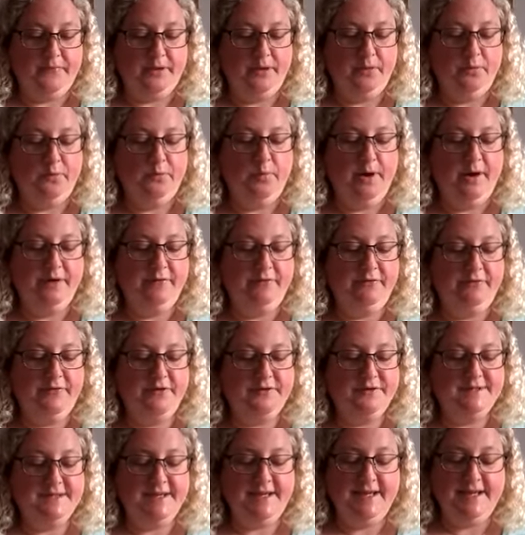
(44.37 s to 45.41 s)
One
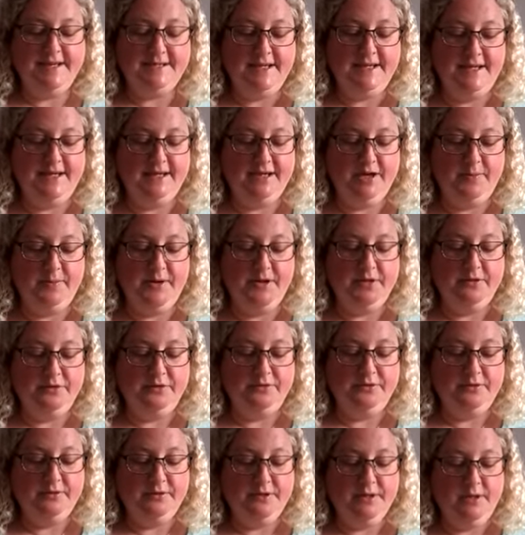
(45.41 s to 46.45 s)
feels a headache coming
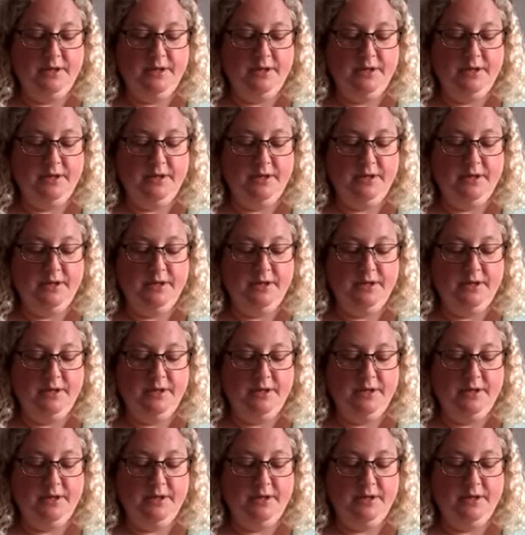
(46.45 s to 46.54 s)
on."